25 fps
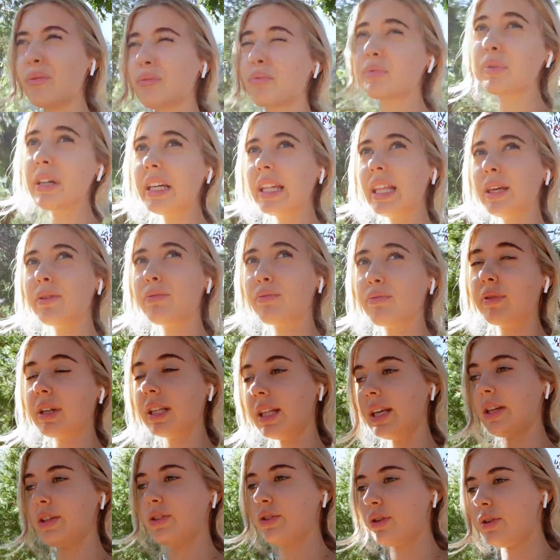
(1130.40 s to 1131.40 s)
I really,
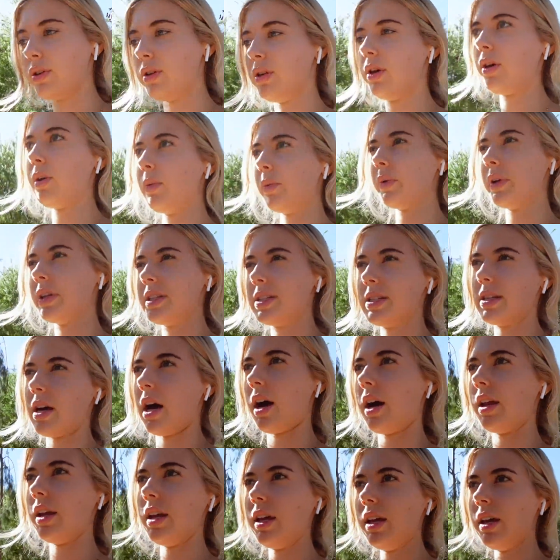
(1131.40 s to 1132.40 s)
really do want to
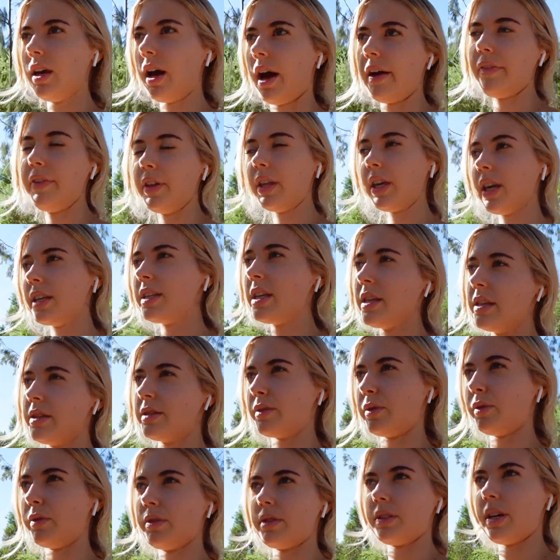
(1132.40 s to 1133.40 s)
start. I feel like I say
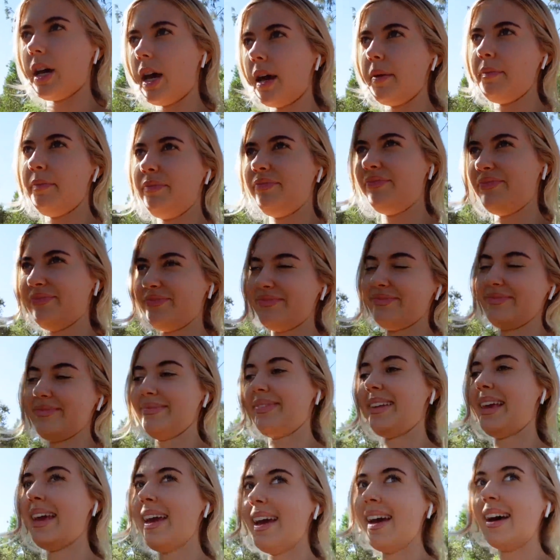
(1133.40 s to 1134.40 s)
this all the time.
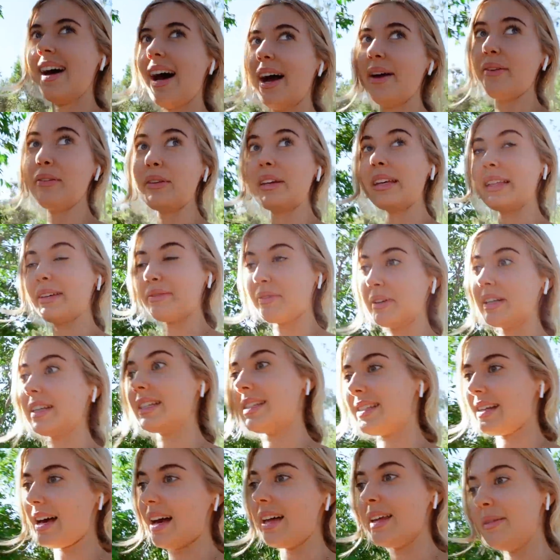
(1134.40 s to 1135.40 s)
I really want to
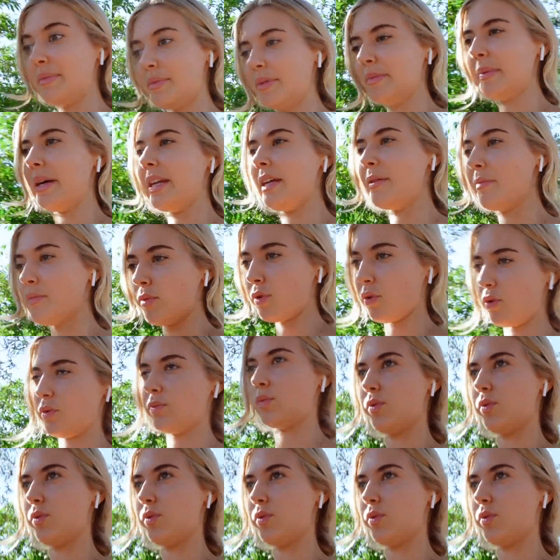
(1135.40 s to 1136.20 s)
start implementing more